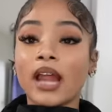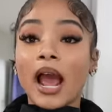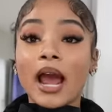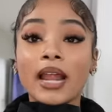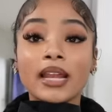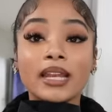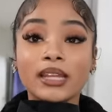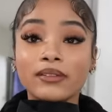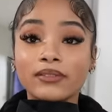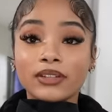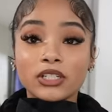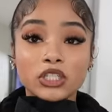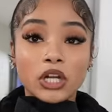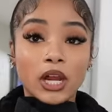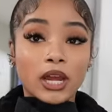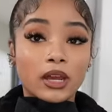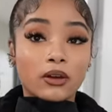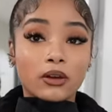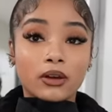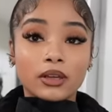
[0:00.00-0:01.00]
I didn't even
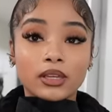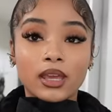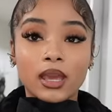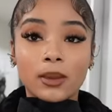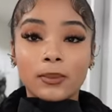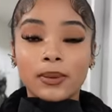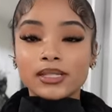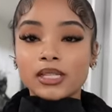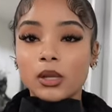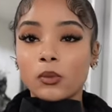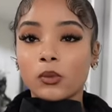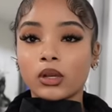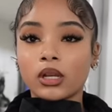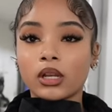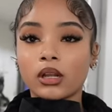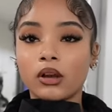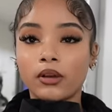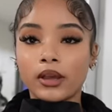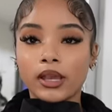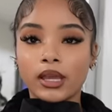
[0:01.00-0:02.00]
try it on yet because I wanted
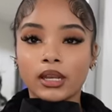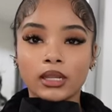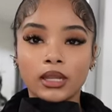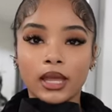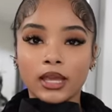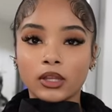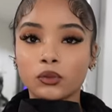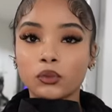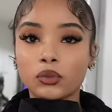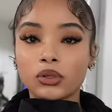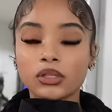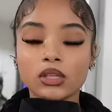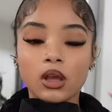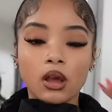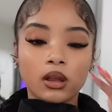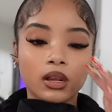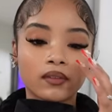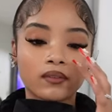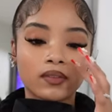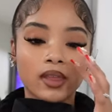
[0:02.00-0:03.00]
to go ahead and like do this
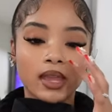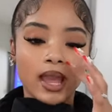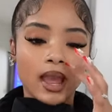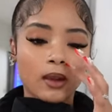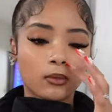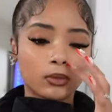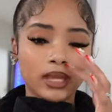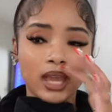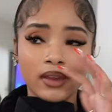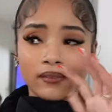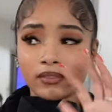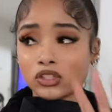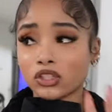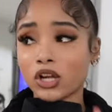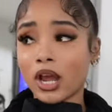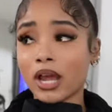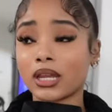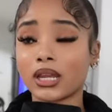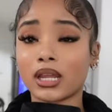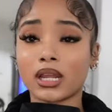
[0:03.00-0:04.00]
haul and everything. I really haven't
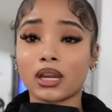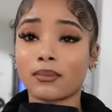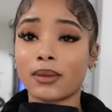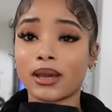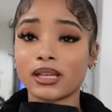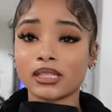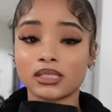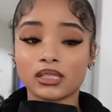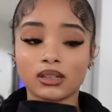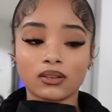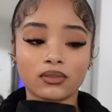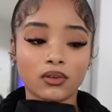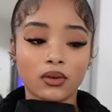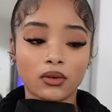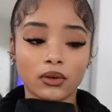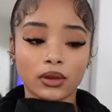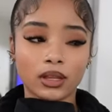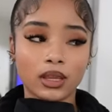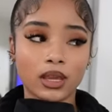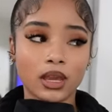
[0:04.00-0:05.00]
tried none of my stuff
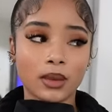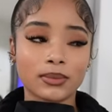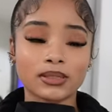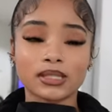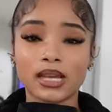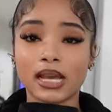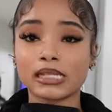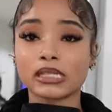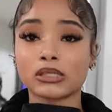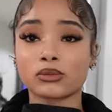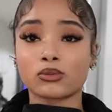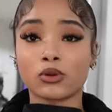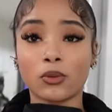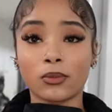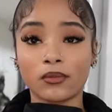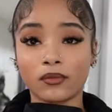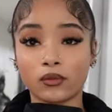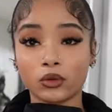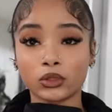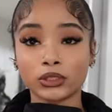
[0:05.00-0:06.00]
on yet besides this robe
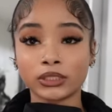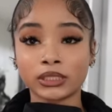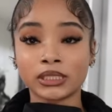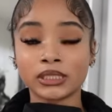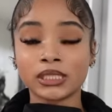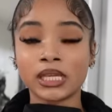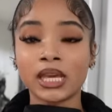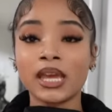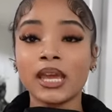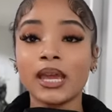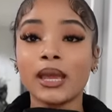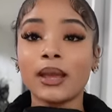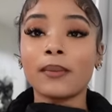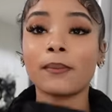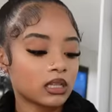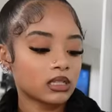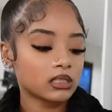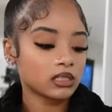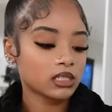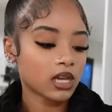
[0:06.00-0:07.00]
of course.
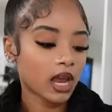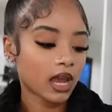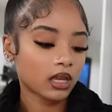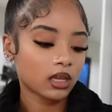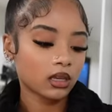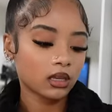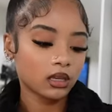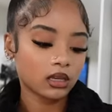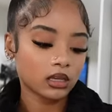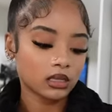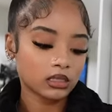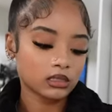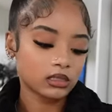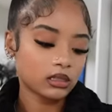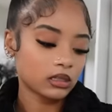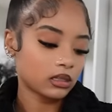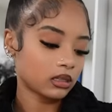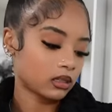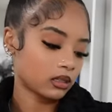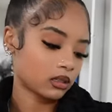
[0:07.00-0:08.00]
This jacket is
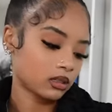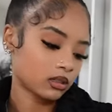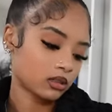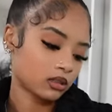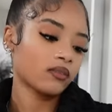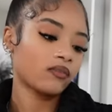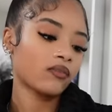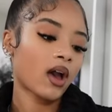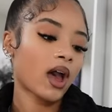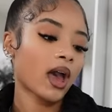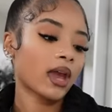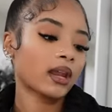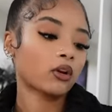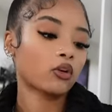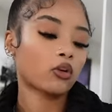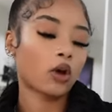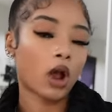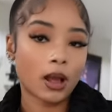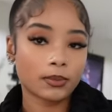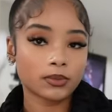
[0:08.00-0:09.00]
the fine
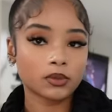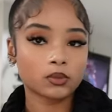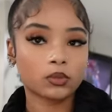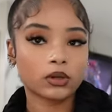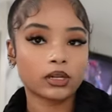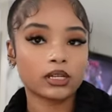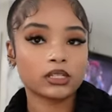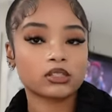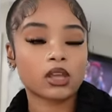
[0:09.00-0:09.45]
cropped one.